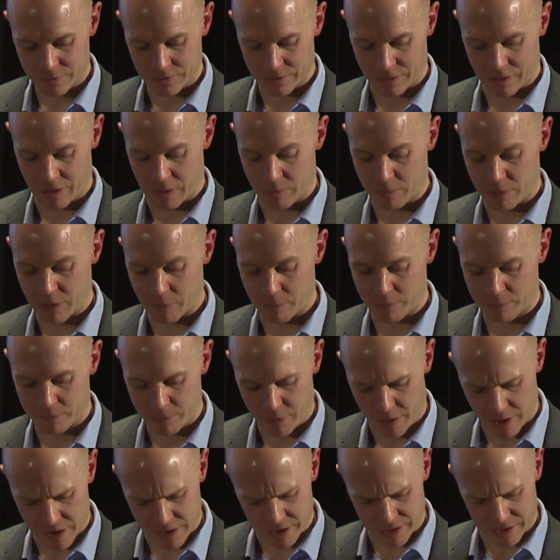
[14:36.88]
the
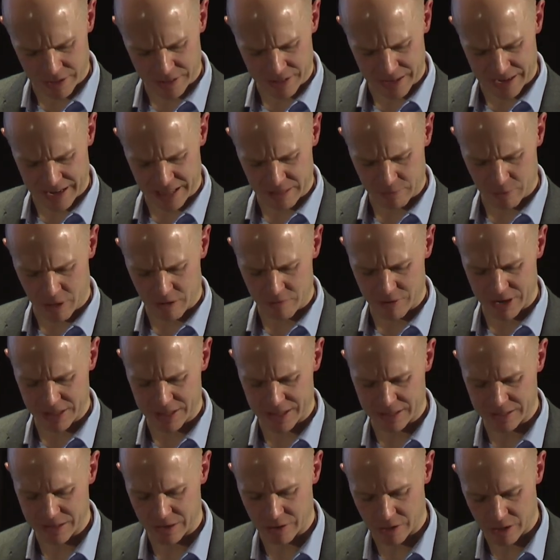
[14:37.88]
pilot, I said, had to be over
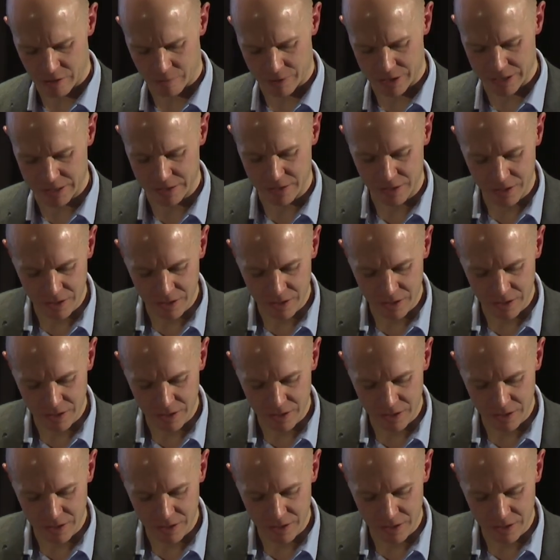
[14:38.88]
18, didn't I already?